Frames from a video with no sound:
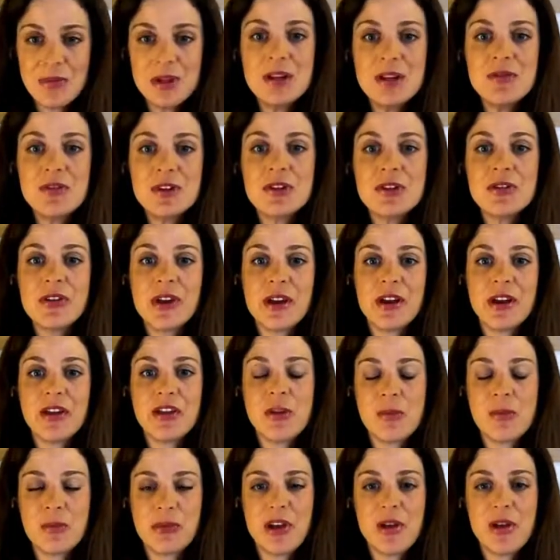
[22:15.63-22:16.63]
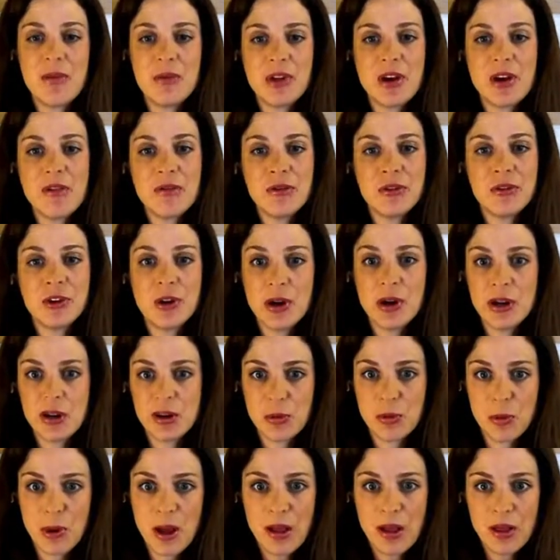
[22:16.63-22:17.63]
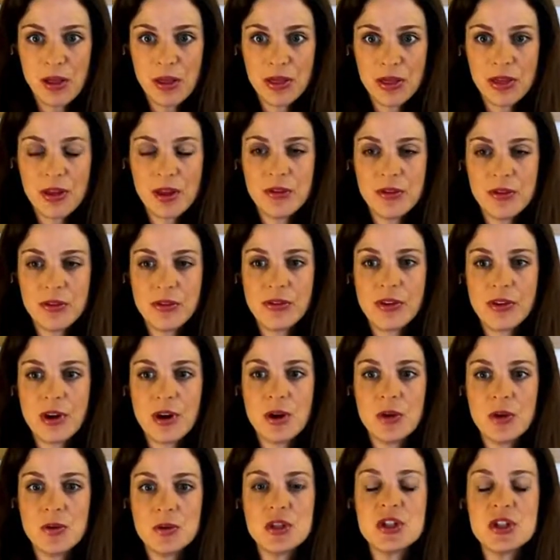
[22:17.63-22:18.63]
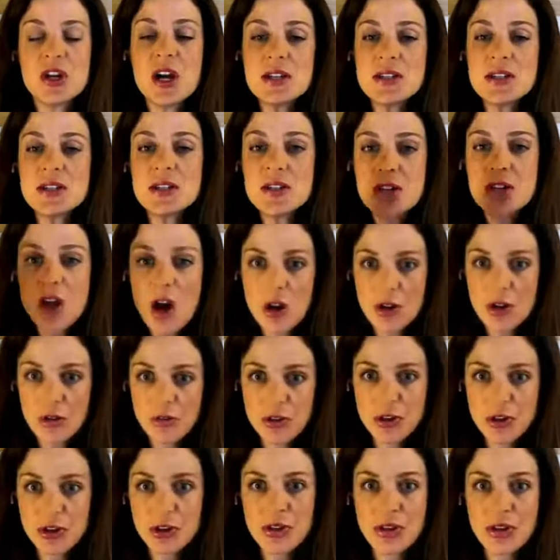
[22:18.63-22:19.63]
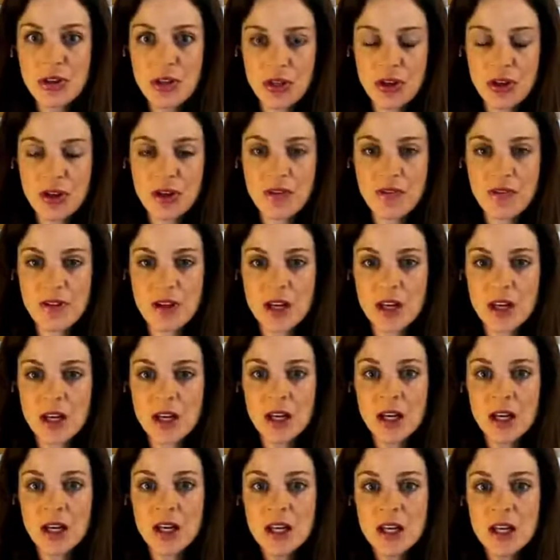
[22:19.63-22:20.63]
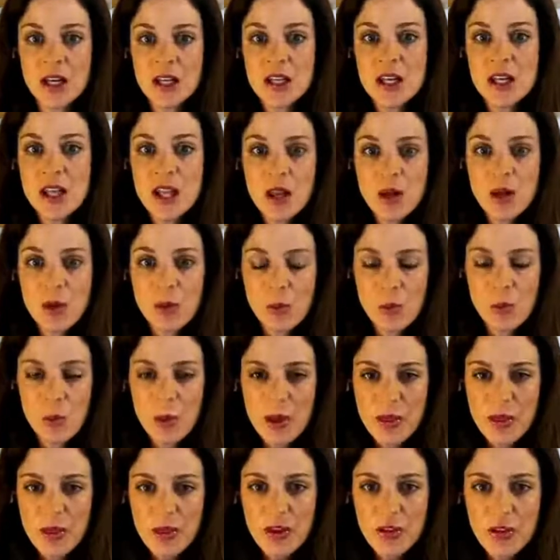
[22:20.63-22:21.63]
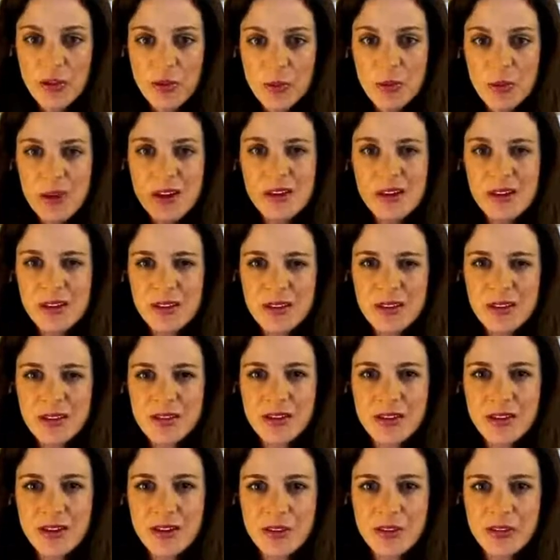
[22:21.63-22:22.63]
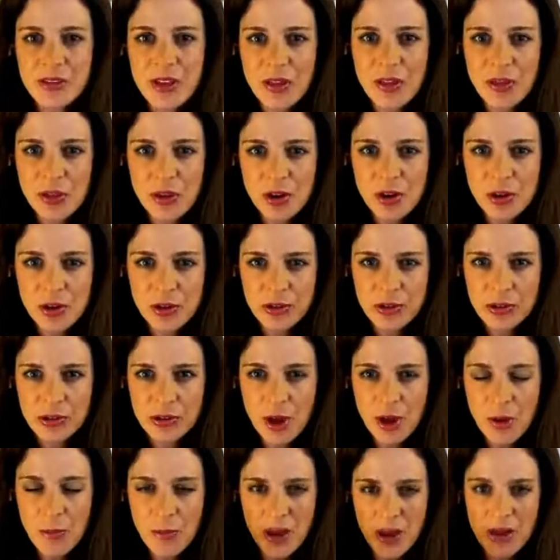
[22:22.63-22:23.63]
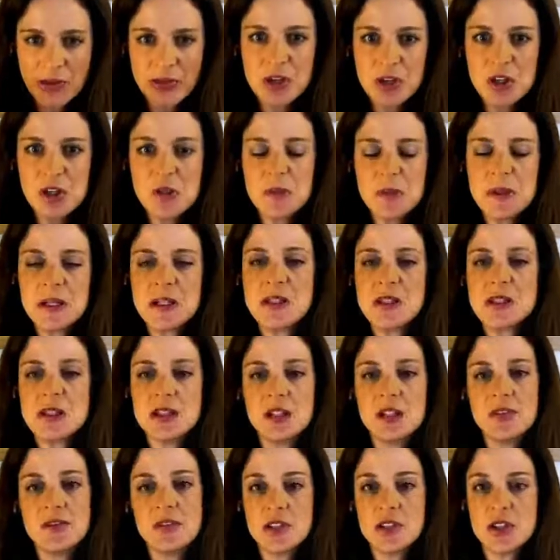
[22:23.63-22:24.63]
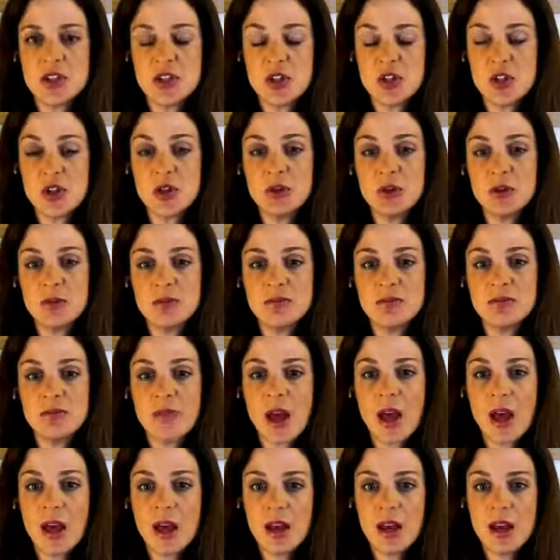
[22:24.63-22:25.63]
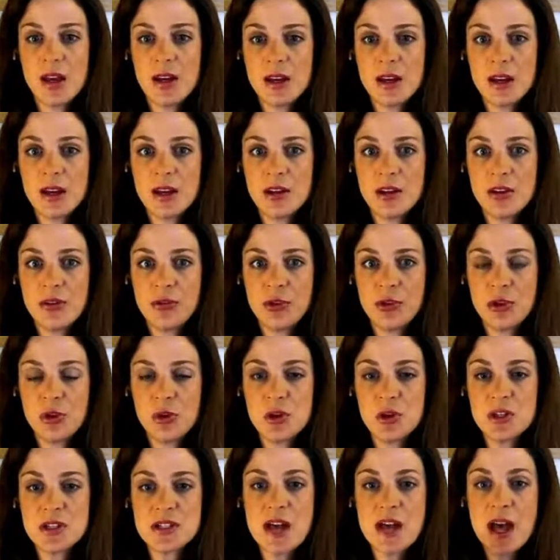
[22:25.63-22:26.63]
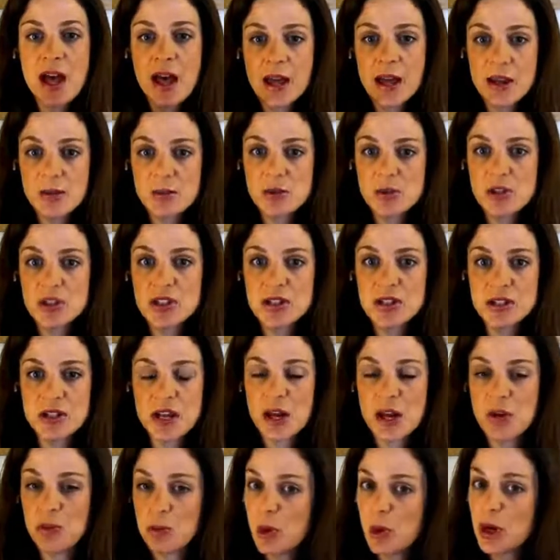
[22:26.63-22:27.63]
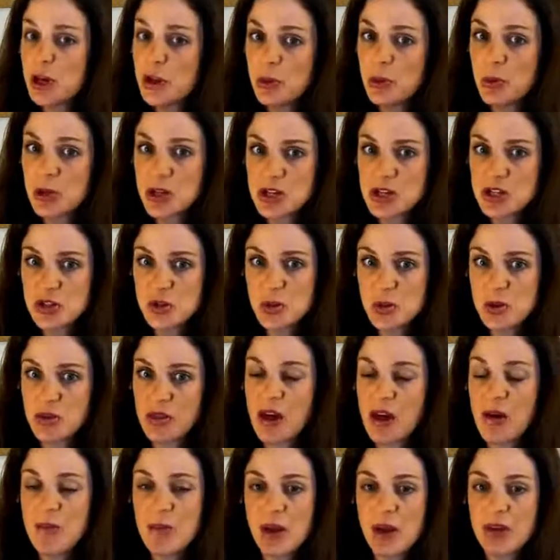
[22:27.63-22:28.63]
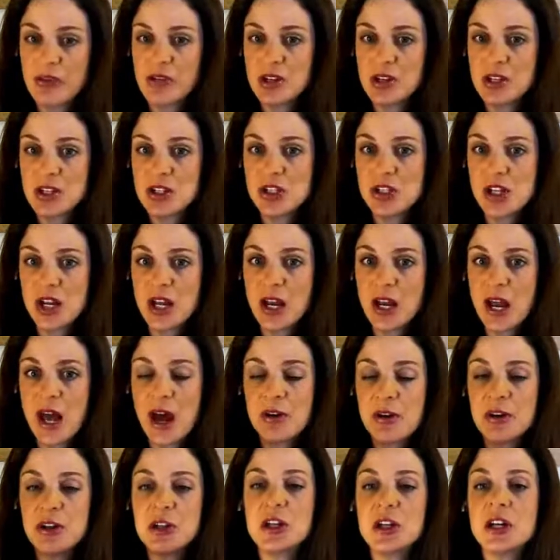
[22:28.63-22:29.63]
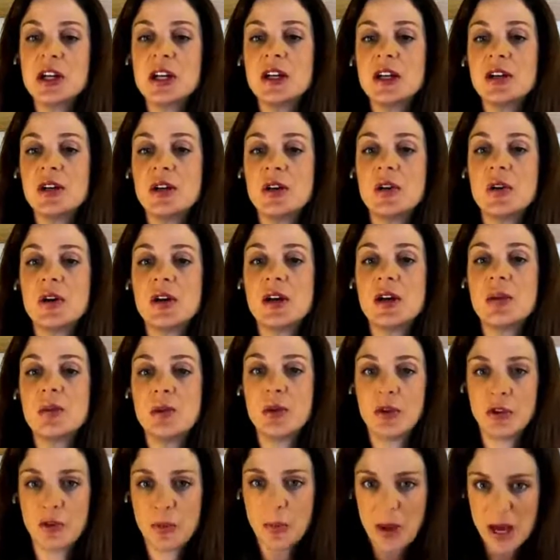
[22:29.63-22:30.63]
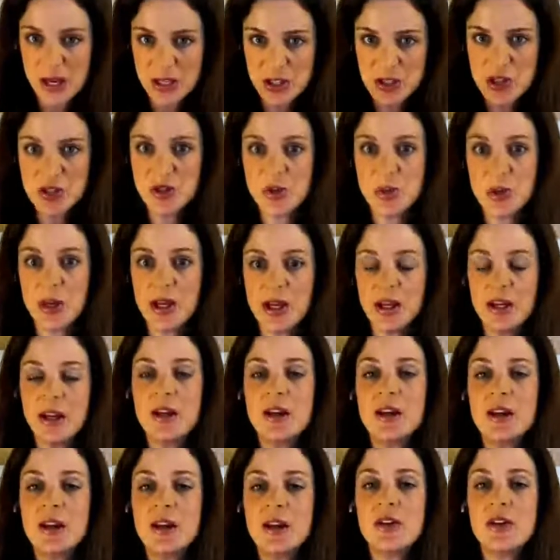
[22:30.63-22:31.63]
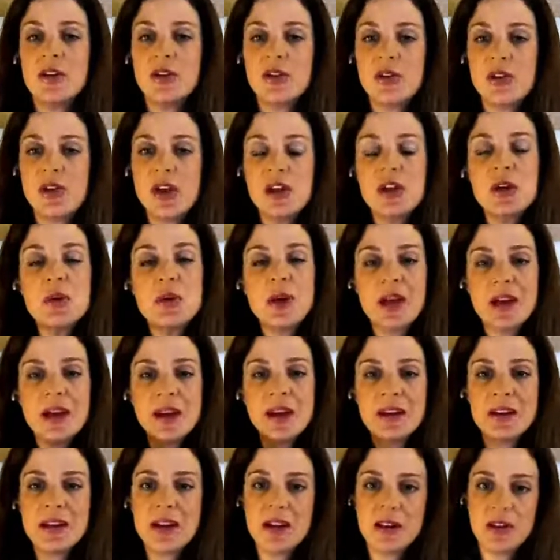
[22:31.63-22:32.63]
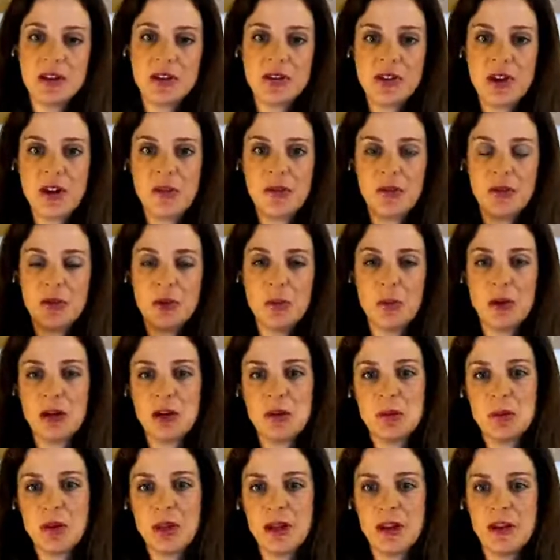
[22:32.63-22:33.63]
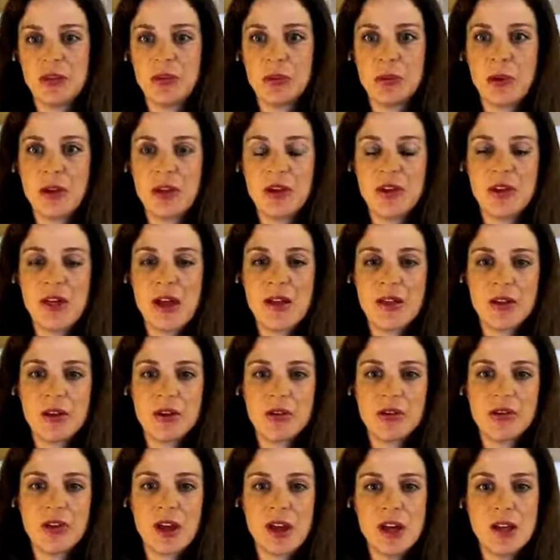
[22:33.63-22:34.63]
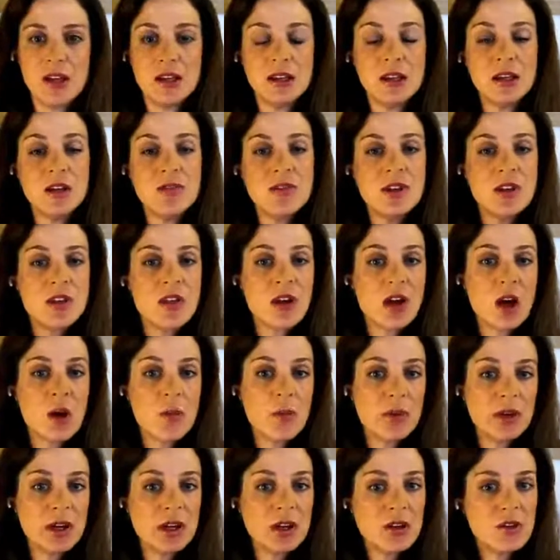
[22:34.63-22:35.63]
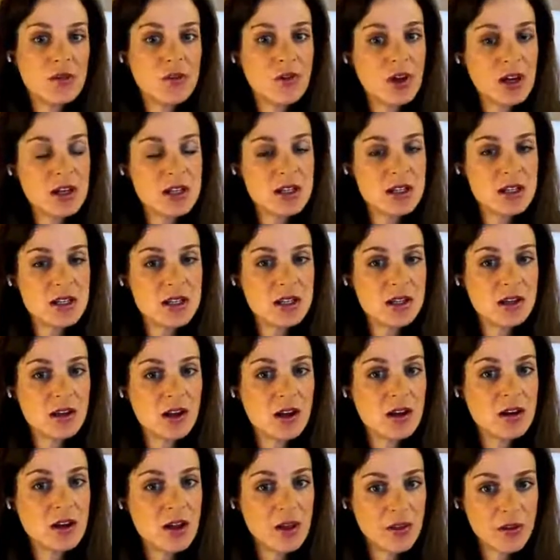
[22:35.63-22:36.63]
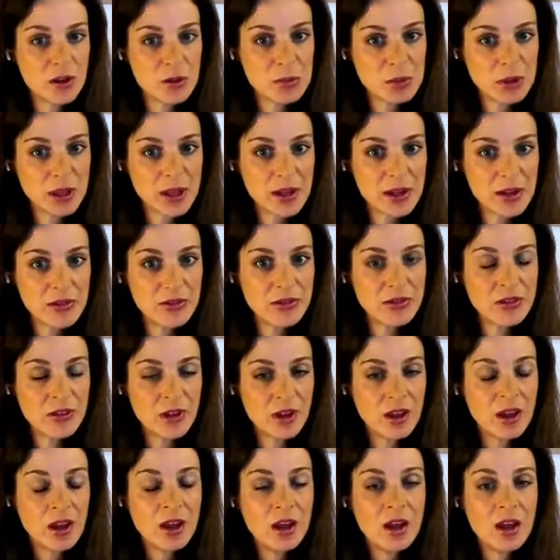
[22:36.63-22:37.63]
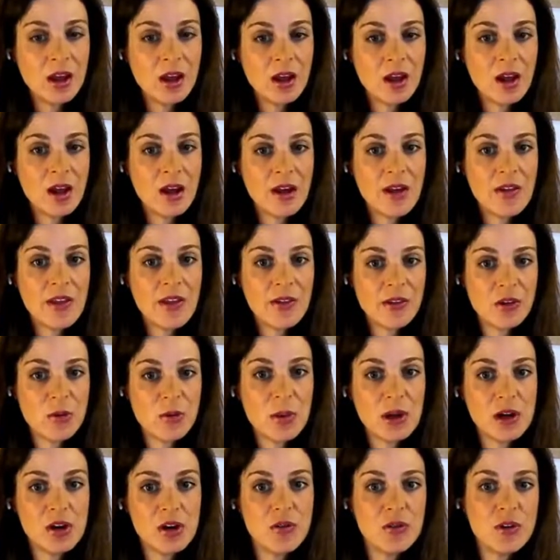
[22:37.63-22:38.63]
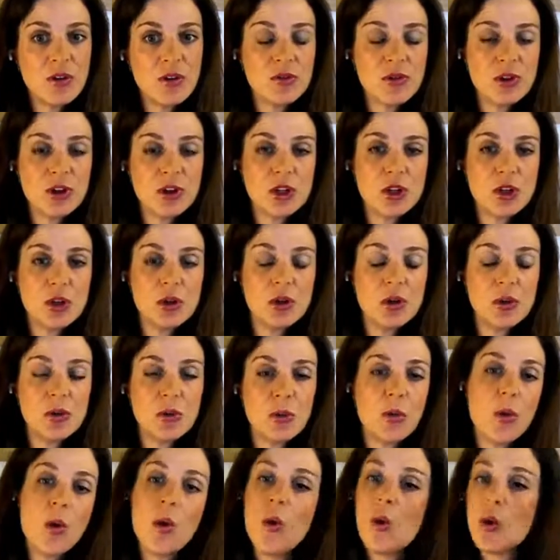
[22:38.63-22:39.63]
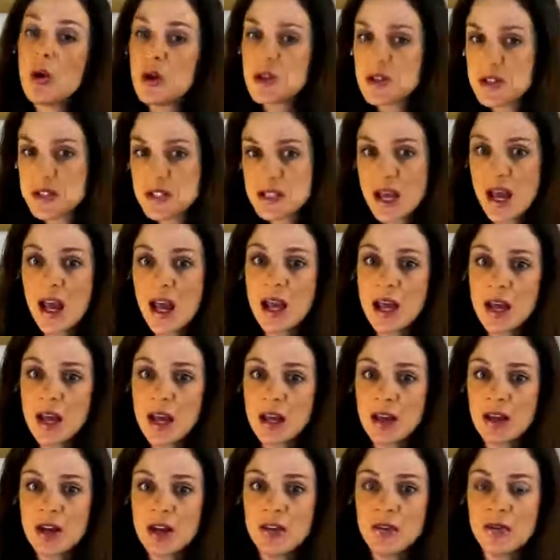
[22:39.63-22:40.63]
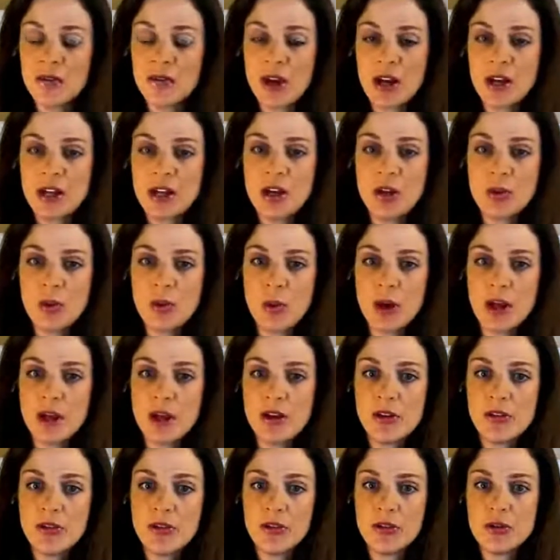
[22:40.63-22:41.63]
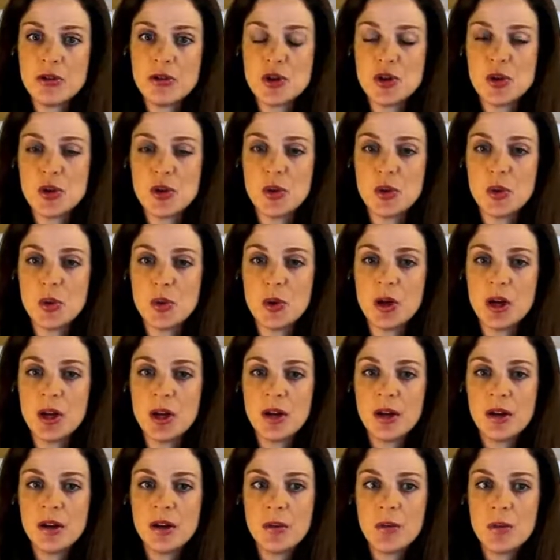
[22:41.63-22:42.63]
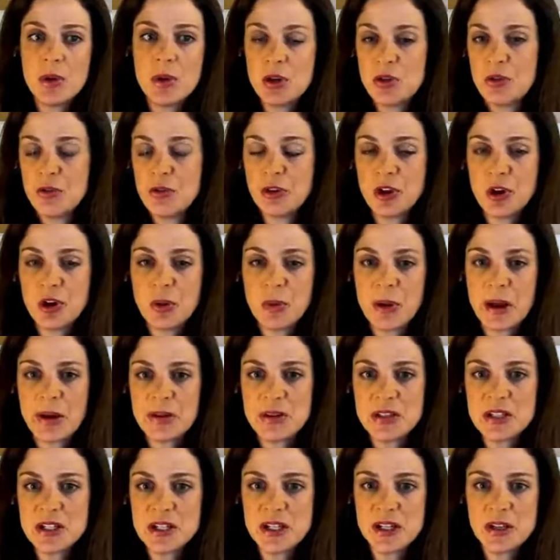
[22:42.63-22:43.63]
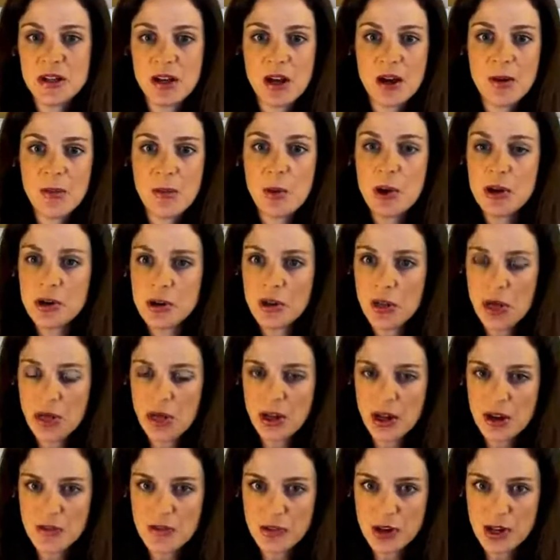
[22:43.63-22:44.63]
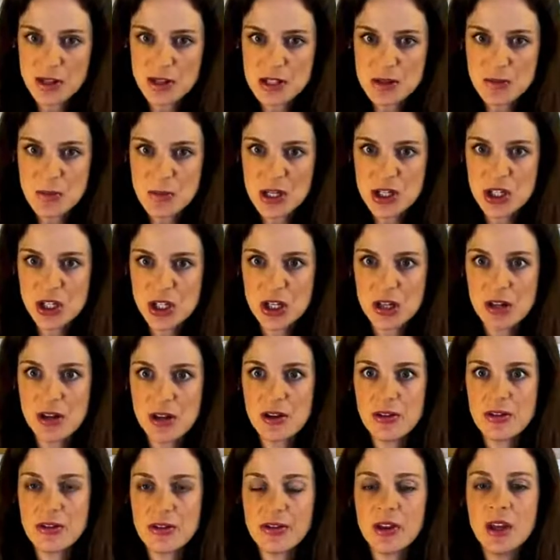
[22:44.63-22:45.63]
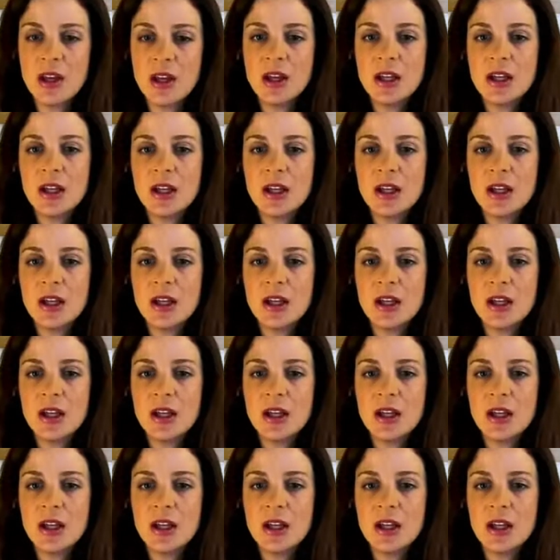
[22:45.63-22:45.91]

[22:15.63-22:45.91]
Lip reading: even setting themselves up for greater wealth. And so just know, if you're in the thick of it, what this means is that there's a message being delivered to you. And it is your time to decide what you want to do with that message and how you're going to respond to it so that you can get yourself to a better place, whether that looks like leaving the company and finding another place that's a better fit for you, or staying and finding ways to maneuver around it. One other thing I forgot to mention is